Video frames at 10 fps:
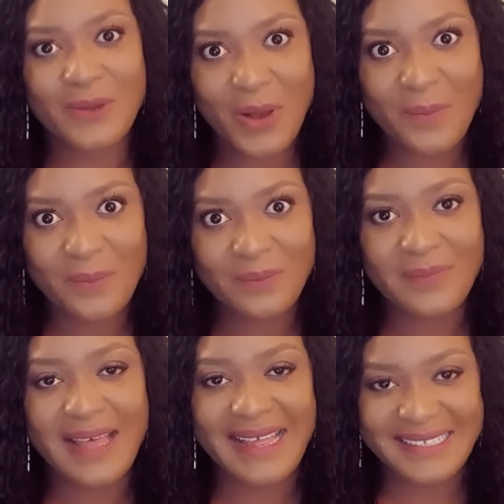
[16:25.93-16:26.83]
come
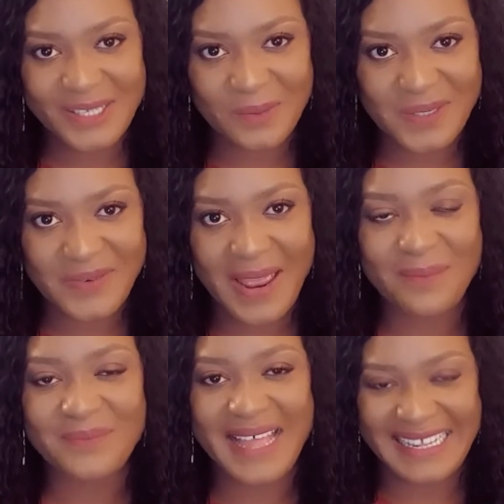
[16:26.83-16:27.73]
and
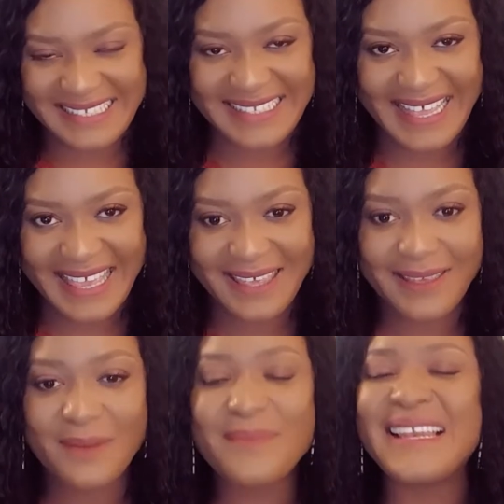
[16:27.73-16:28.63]
subscribe and stay,
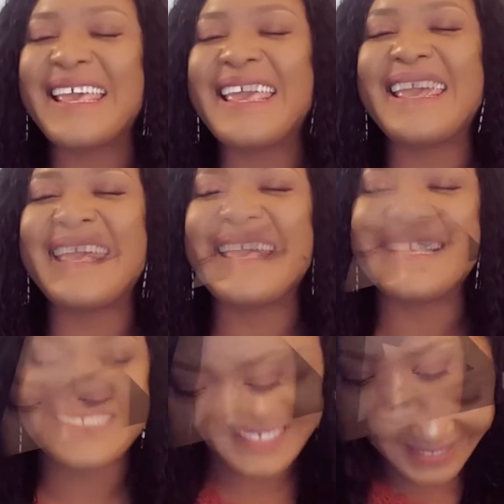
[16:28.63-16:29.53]
please.
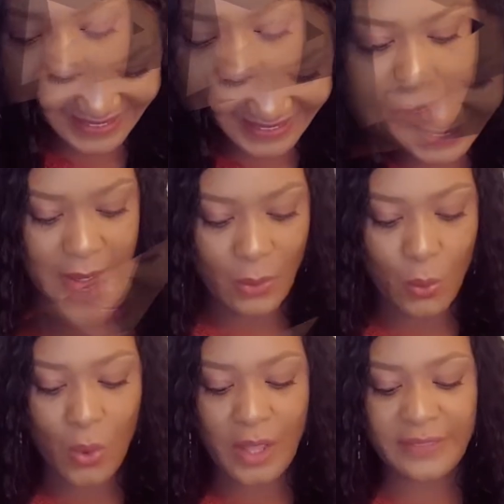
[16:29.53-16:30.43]

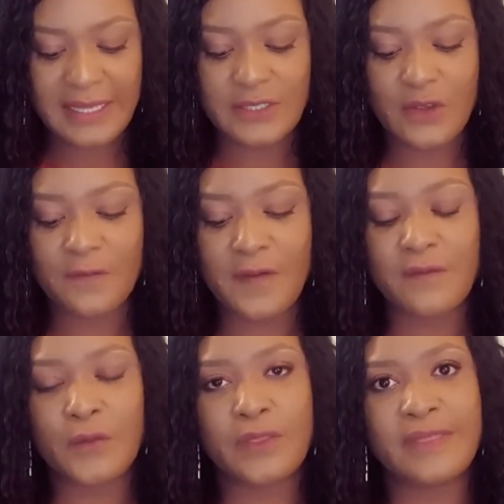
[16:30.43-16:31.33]
What is your
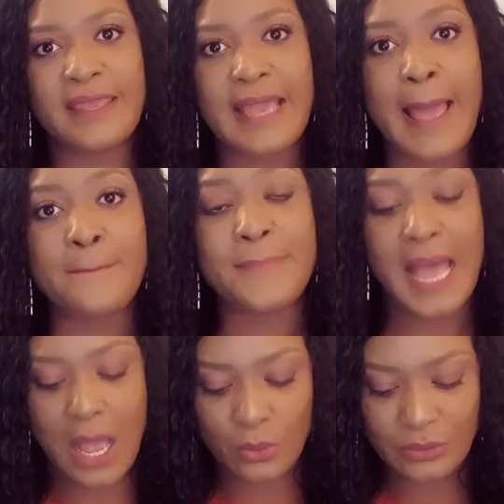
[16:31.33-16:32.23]
favorite thing
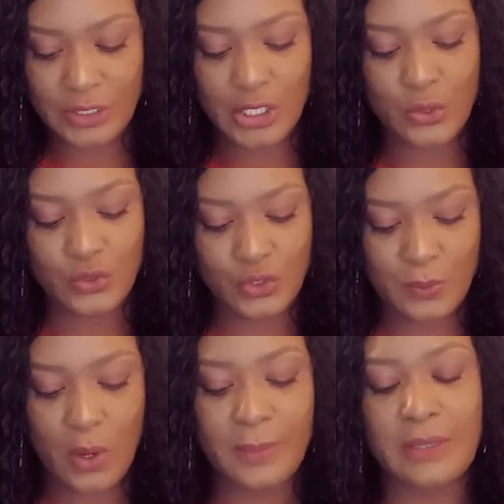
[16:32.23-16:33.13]
about the
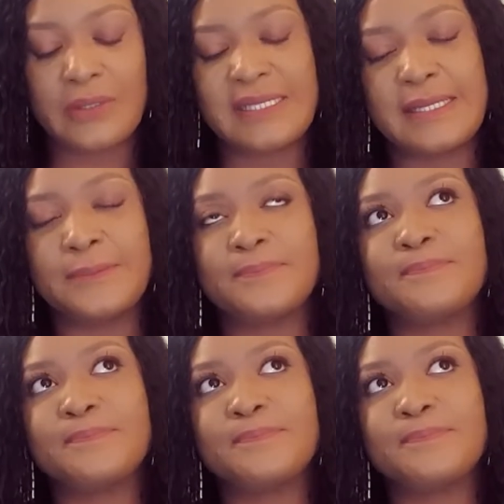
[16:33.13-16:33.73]
YouTube community?